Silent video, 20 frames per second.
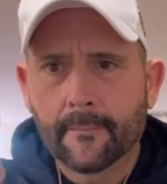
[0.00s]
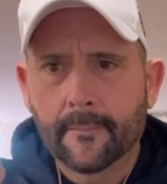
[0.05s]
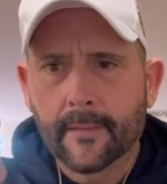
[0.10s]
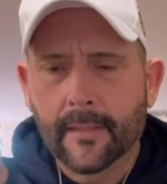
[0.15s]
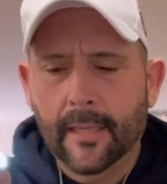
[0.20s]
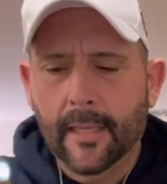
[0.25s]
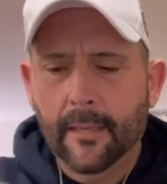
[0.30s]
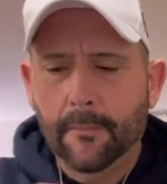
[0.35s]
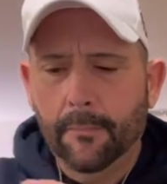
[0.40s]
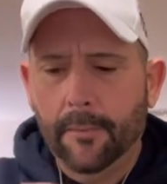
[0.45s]

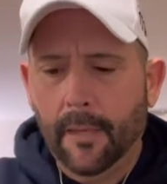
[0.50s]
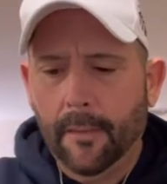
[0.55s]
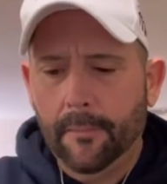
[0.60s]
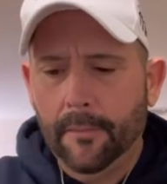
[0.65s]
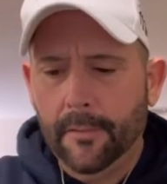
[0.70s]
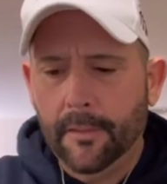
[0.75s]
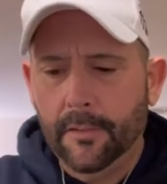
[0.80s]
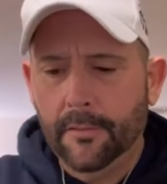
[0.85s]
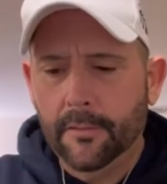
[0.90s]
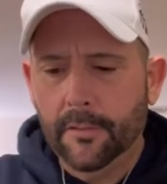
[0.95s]
Yeah, it
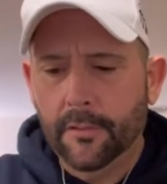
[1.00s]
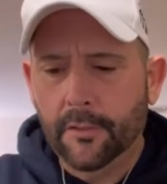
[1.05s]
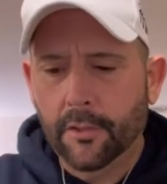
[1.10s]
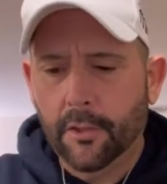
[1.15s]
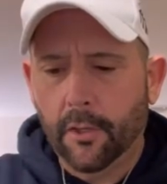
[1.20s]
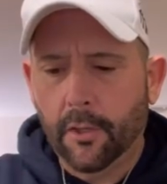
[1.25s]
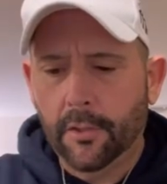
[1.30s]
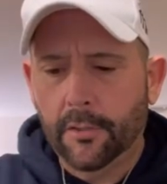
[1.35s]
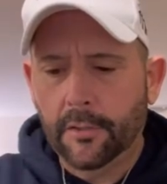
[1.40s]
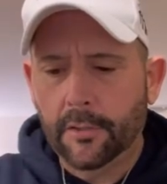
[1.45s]
probably needs a
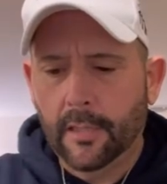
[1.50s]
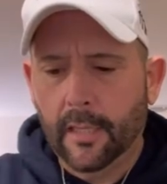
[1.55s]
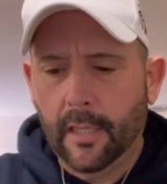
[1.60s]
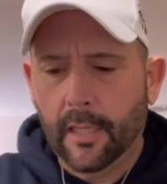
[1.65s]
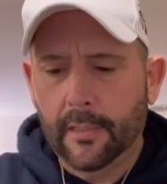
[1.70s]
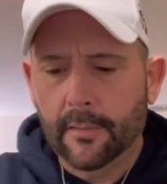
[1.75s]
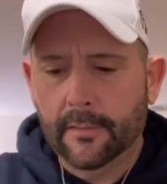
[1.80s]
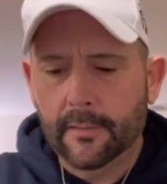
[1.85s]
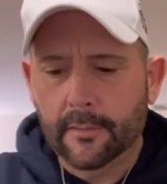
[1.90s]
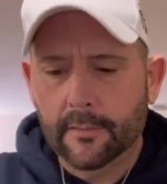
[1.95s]
charge, guys.